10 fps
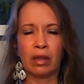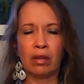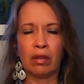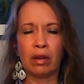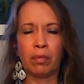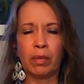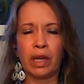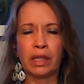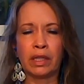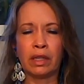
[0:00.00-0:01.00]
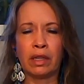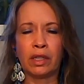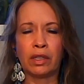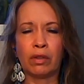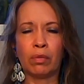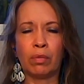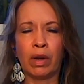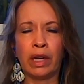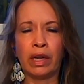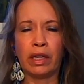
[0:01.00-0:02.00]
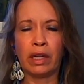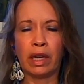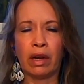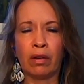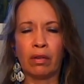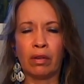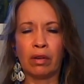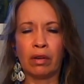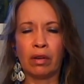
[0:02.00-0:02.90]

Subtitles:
You're going to imagine that you're writing down